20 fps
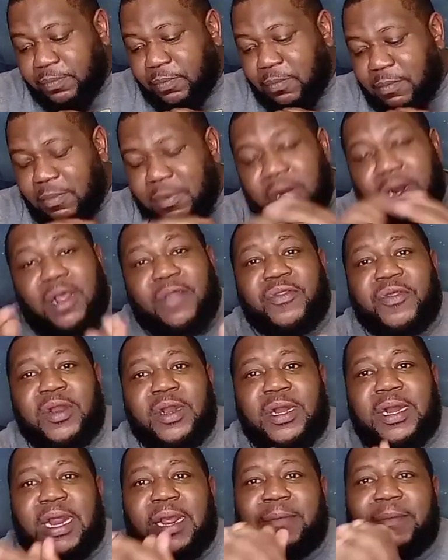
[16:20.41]
like I said, if I
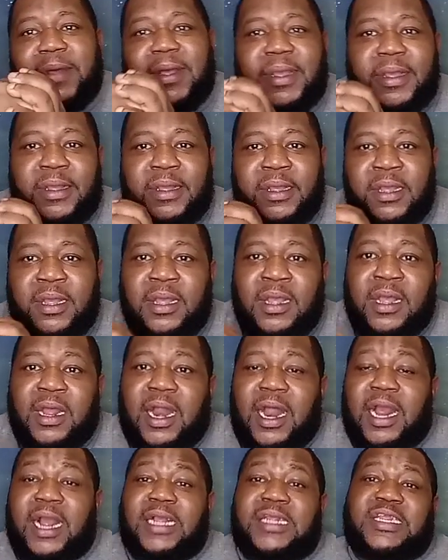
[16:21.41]
call you Bubba, what's
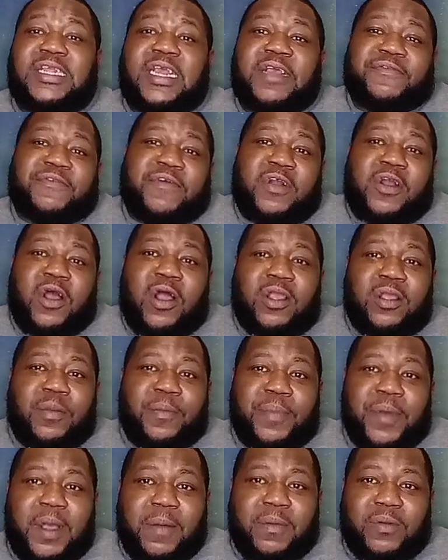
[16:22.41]
up, Bubba? Y'all know
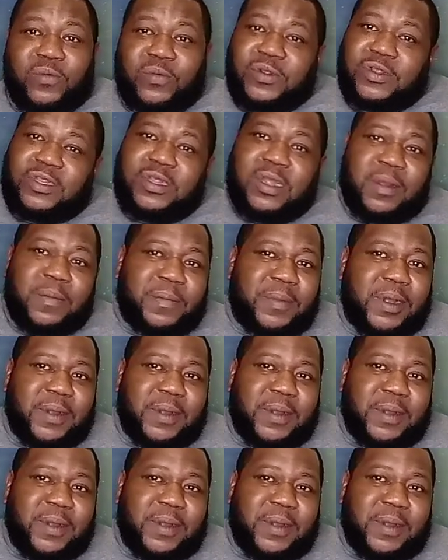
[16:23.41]
that I love you.